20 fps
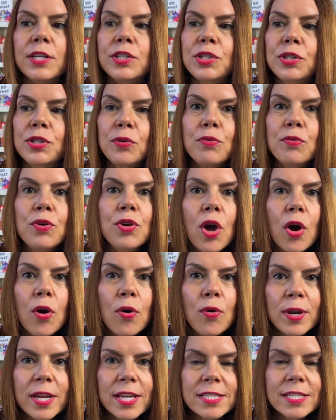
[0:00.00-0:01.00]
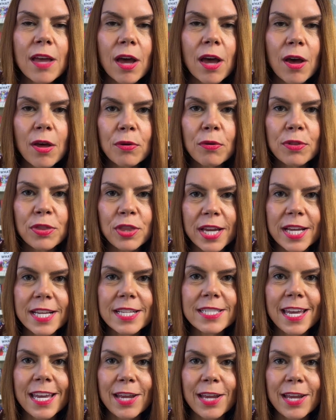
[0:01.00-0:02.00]
to notice other
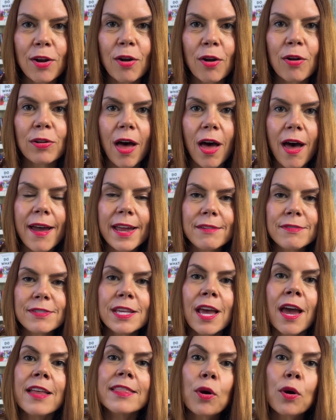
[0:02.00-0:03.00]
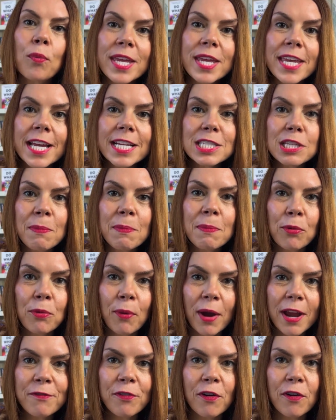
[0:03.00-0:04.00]
things in our lives that we get to be
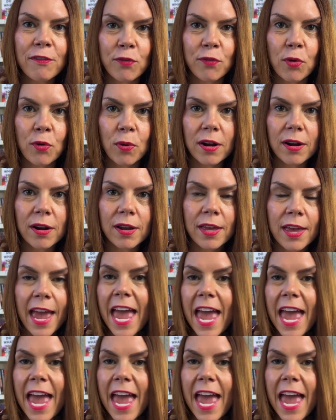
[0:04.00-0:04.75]
grateful for.